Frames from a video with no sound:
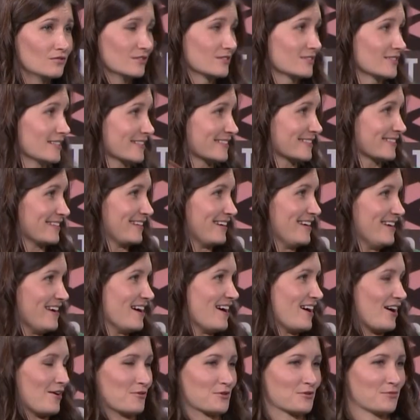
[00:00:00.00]
It was like,
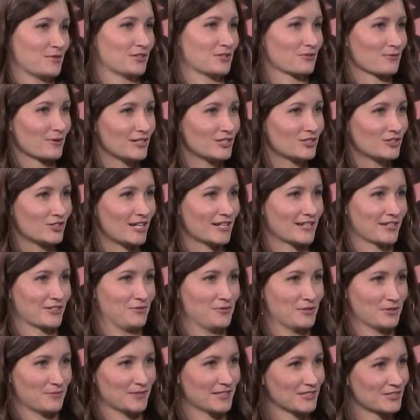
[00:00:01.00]
I want to be at the racetrack. I
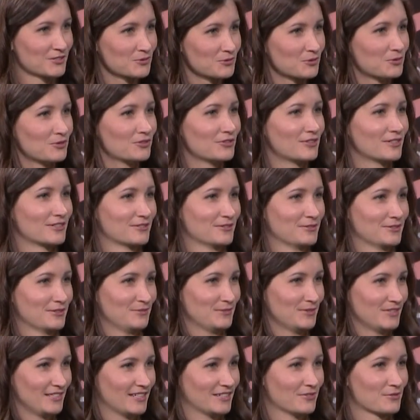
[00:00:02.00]
don't want to be at school. I don't want to
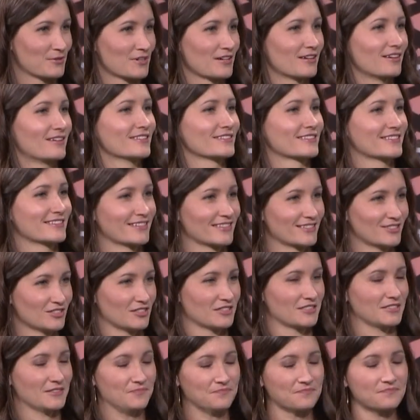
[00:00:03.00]
be anywhere else. Like
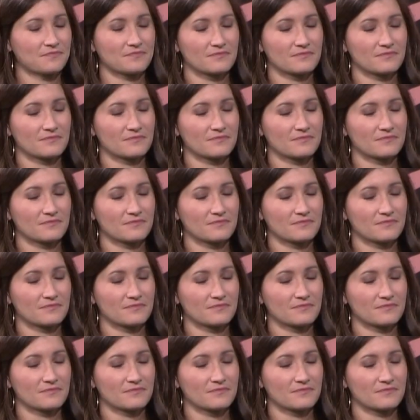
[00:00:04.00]
just